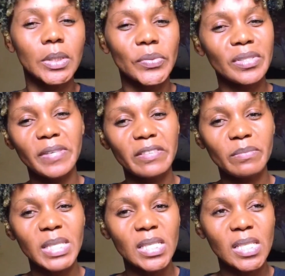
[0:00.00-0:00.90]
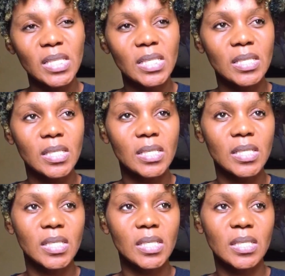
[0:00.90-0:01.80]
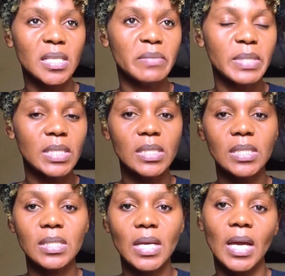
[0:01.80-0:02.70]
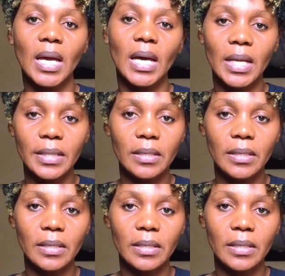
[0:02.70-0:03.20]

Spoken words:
25 minutes, 30 minutes, and